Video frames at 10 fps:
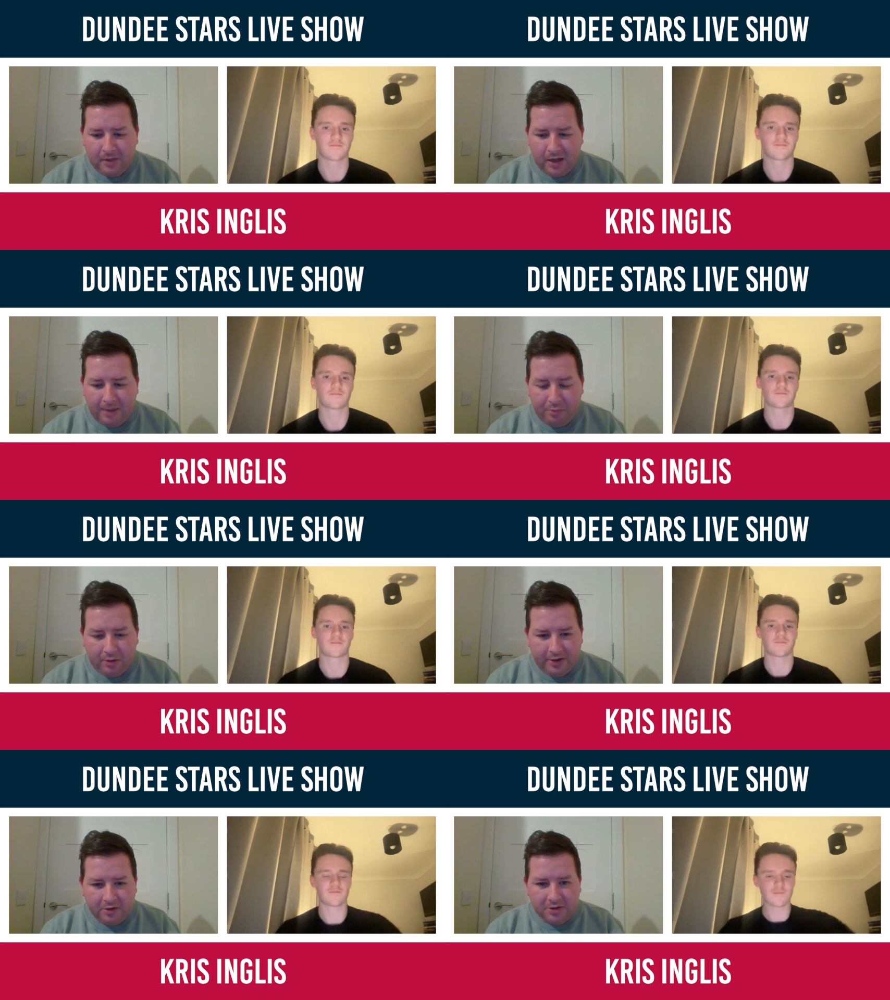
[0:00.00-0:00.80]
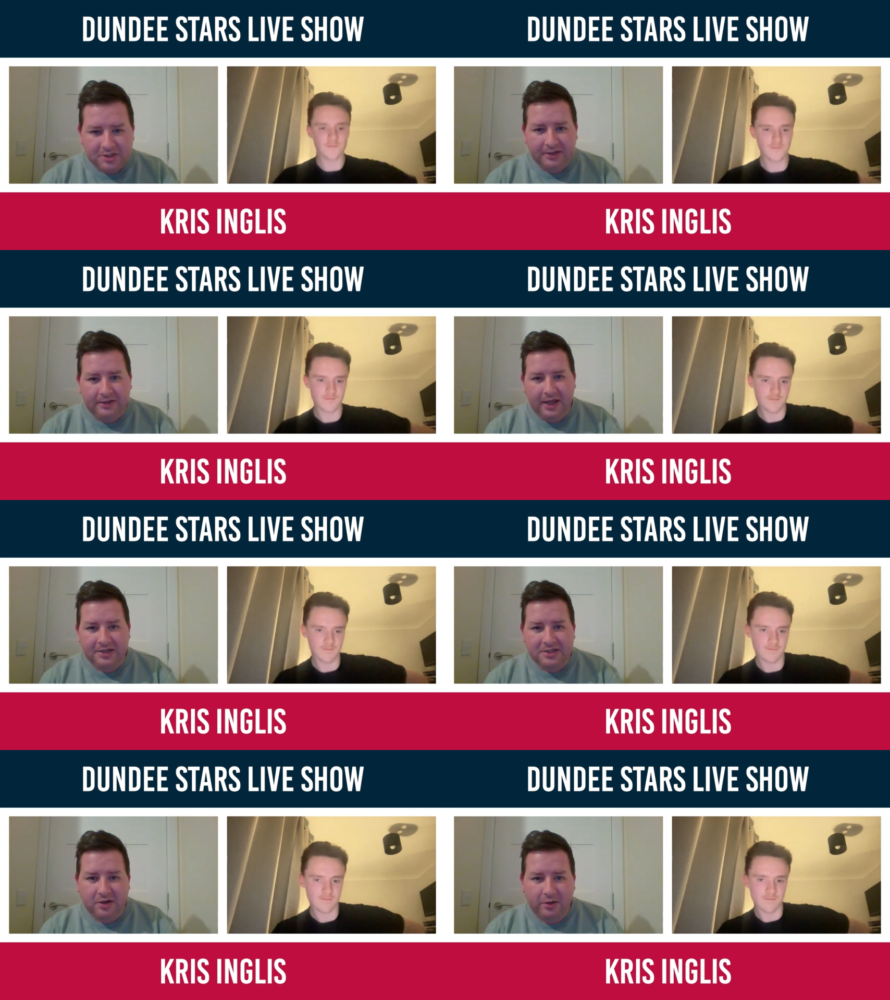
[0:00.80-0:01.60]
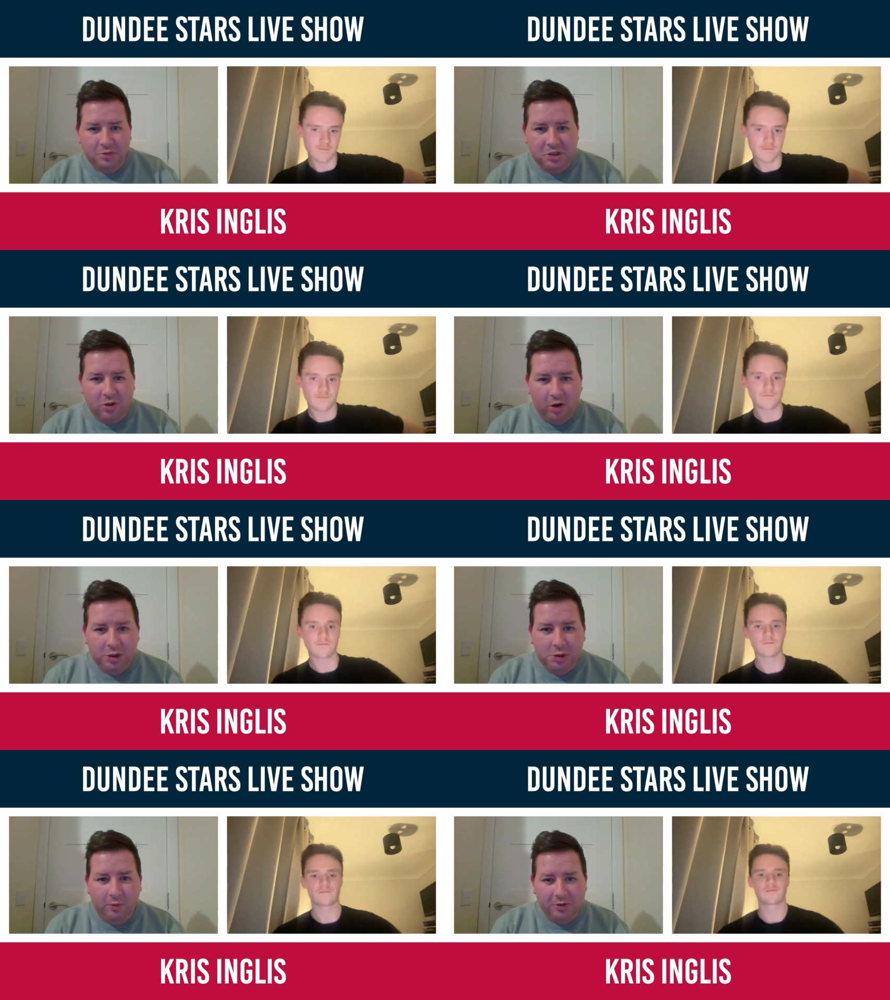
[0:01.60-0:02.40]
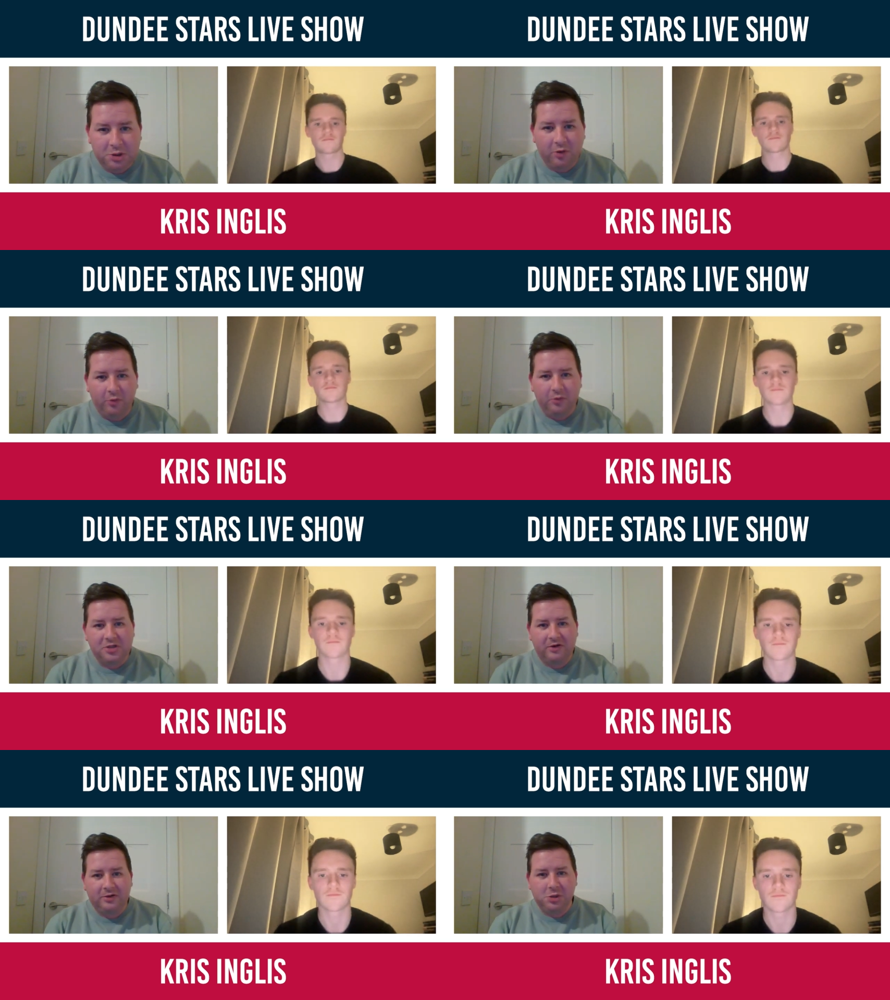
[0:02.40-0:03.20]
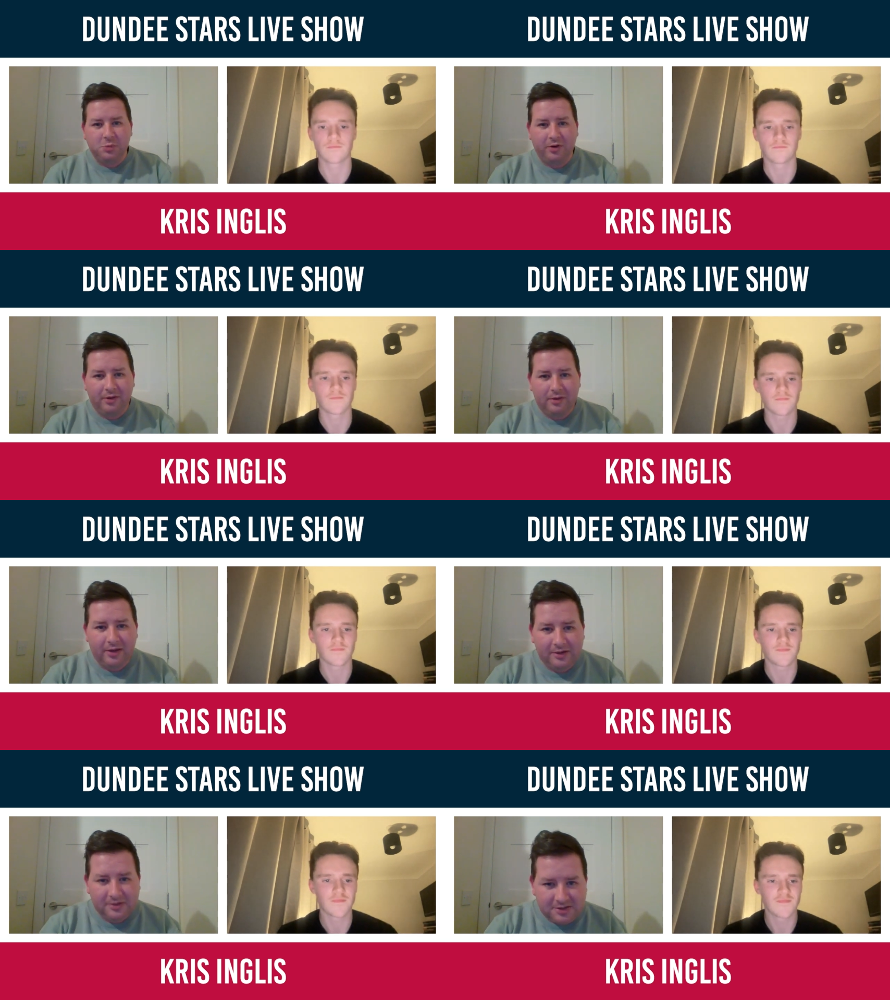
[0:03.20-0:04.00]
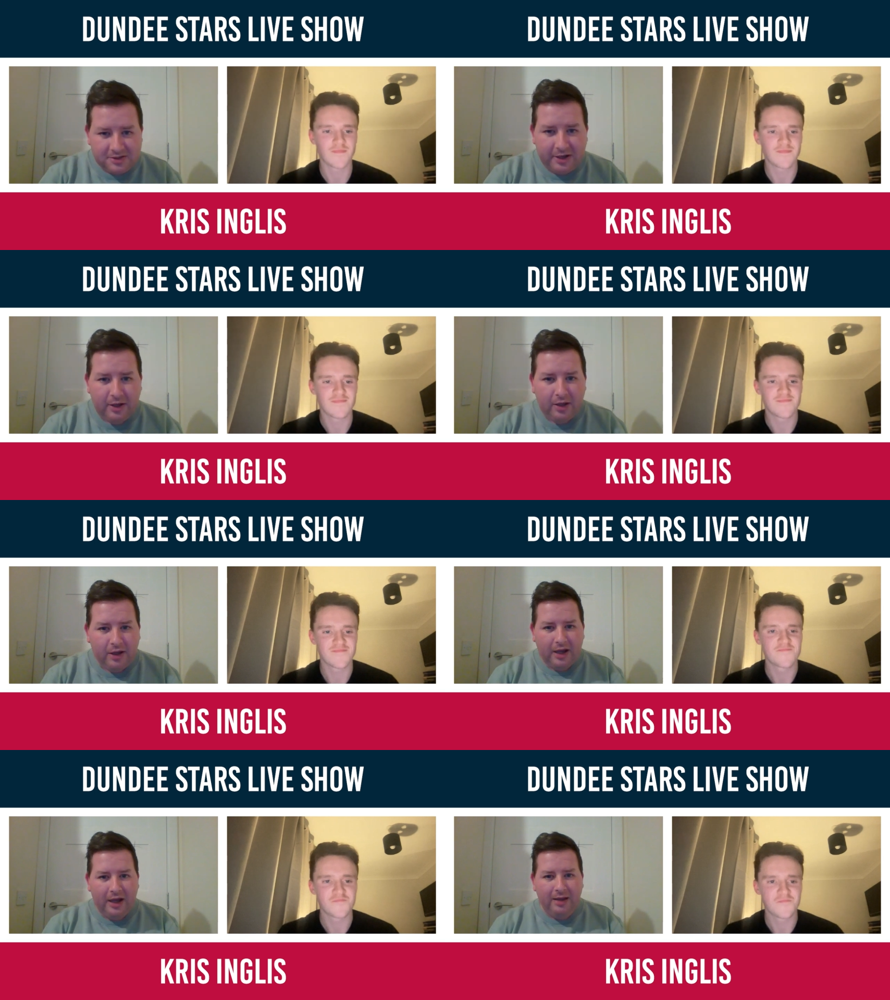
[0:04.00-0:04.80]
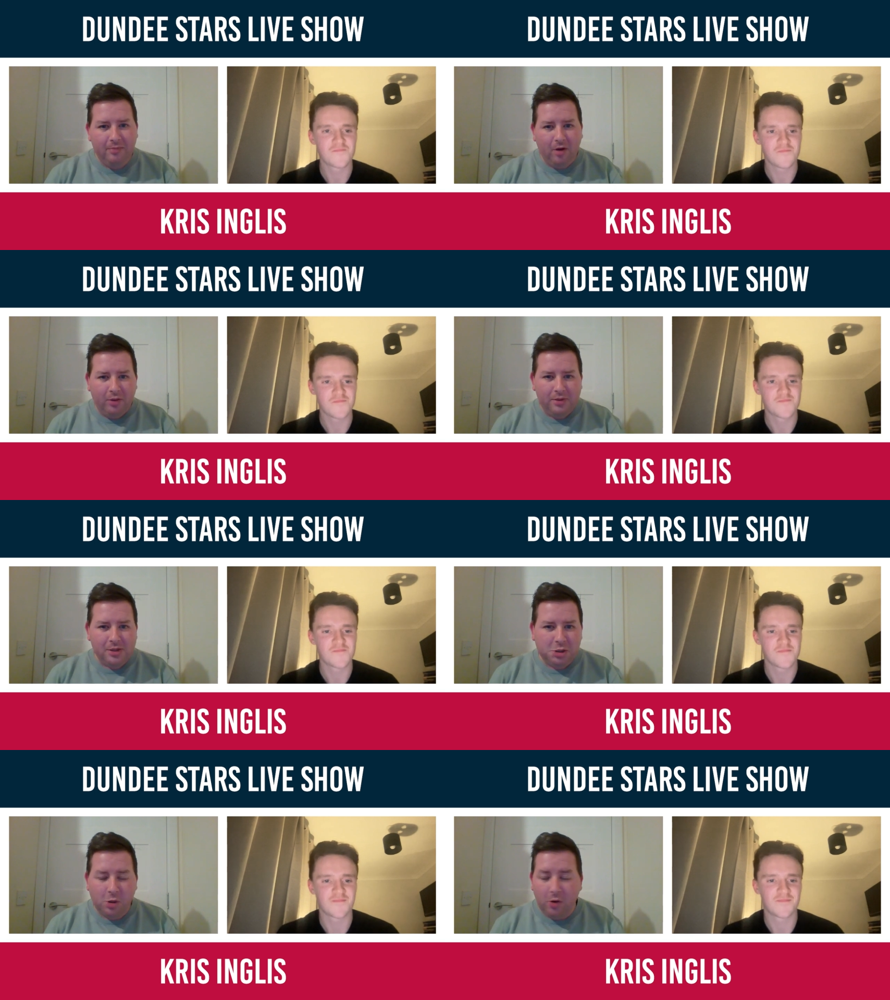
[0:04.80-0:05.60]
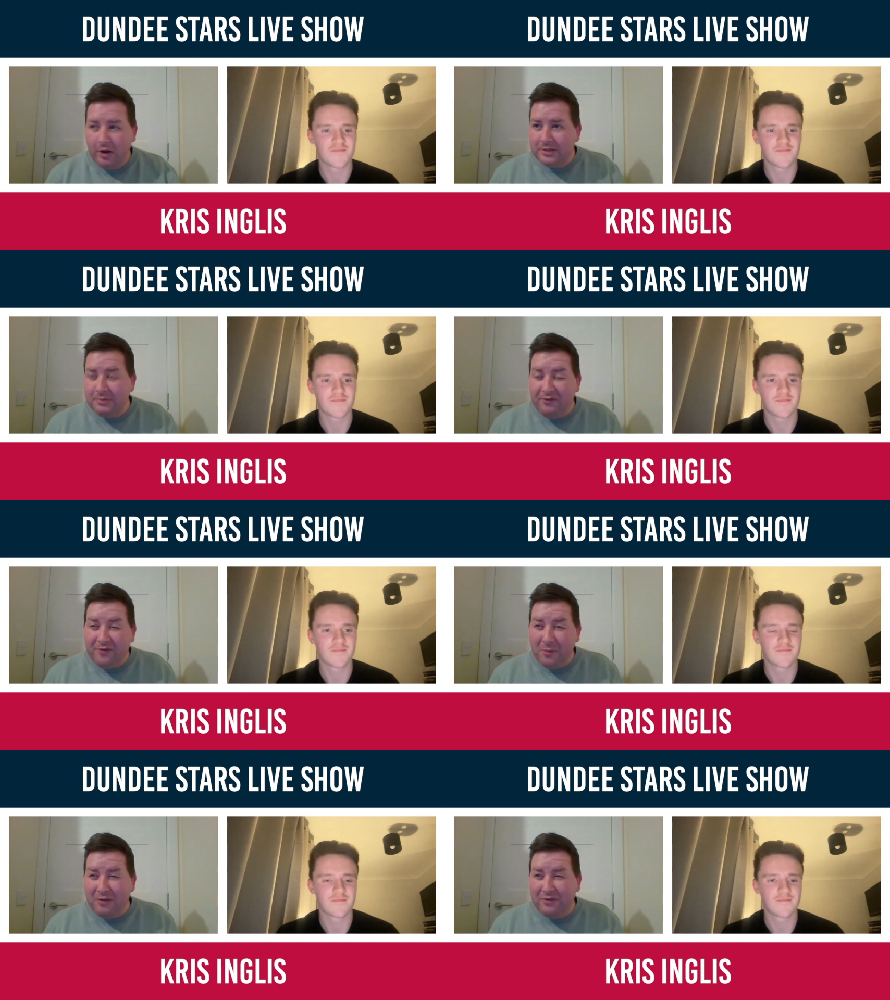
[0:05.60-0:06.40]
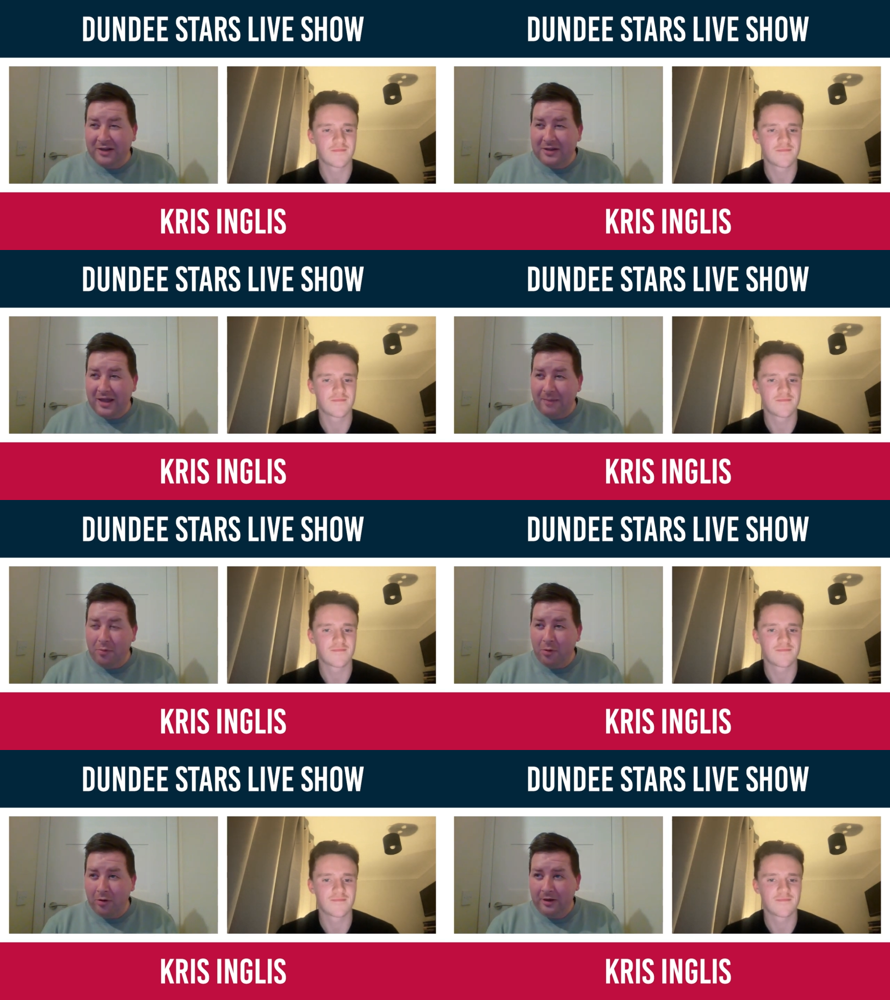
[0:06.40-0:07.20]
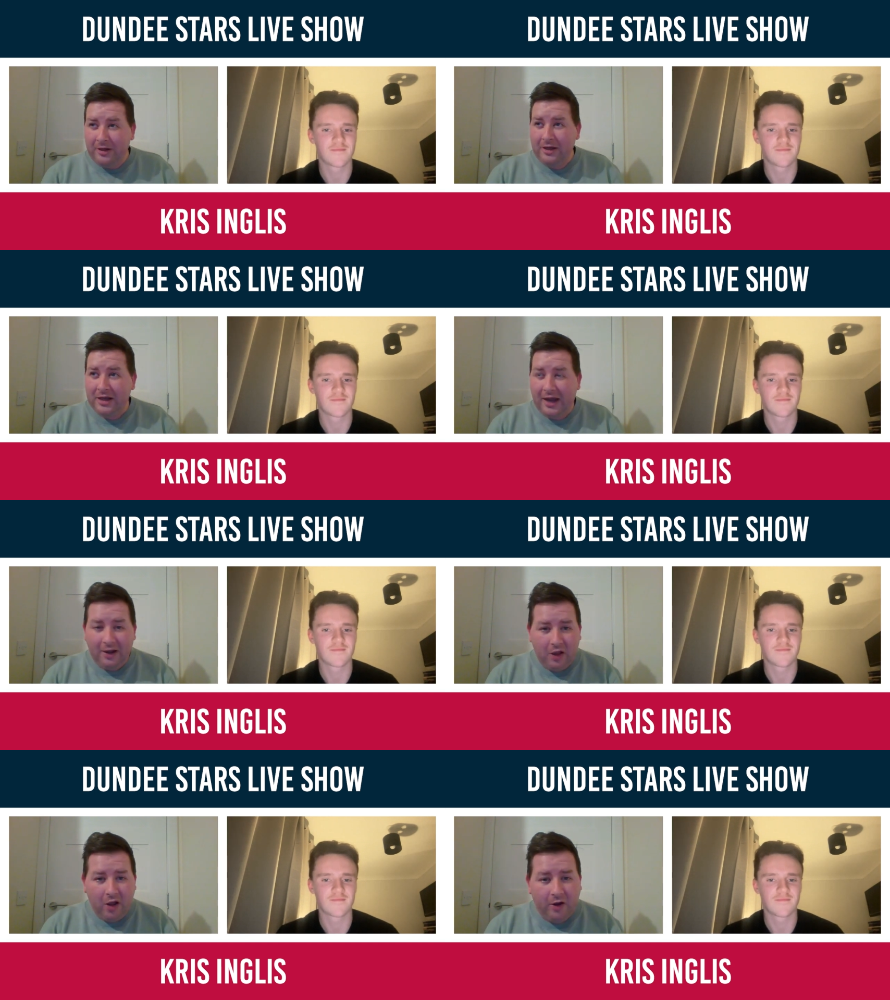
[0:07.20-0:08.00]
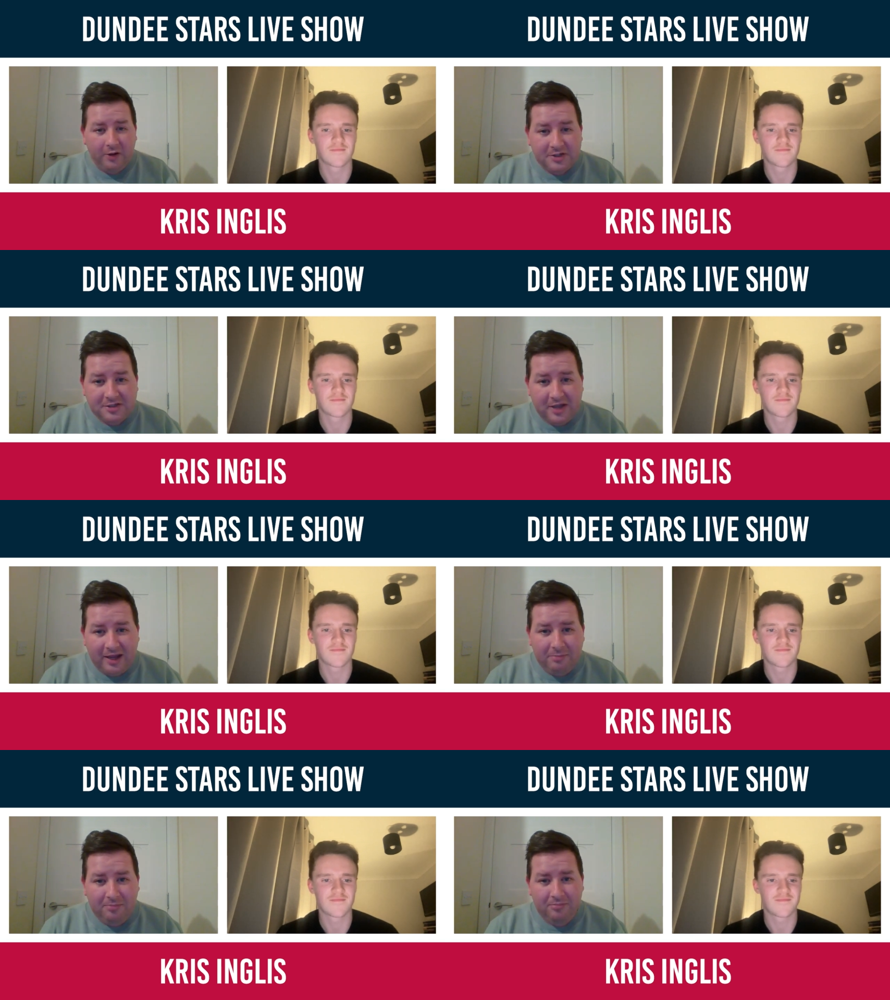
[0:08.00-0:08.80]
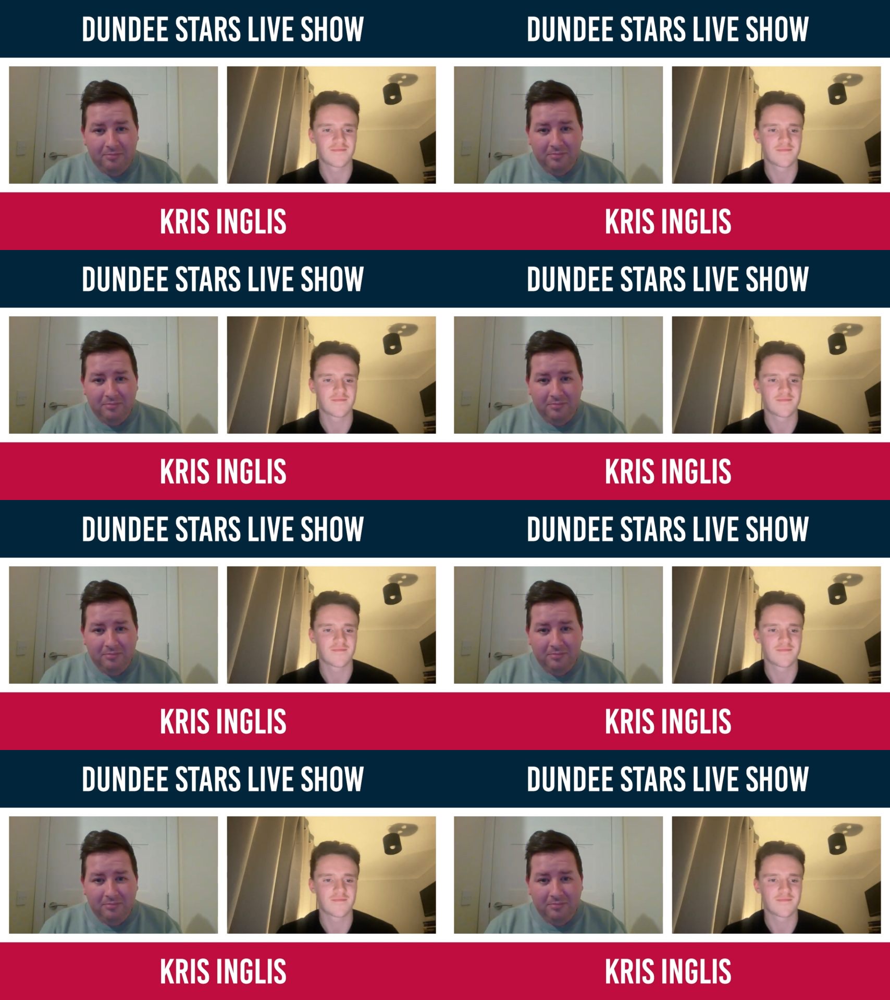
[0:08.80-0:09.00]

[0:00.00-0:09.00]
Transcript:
Speaker 1: uh, players attest around Scottish words, you know, all those cringeworthy things um, on this show. To be fair, we even had uh, poor Kyle Haas um,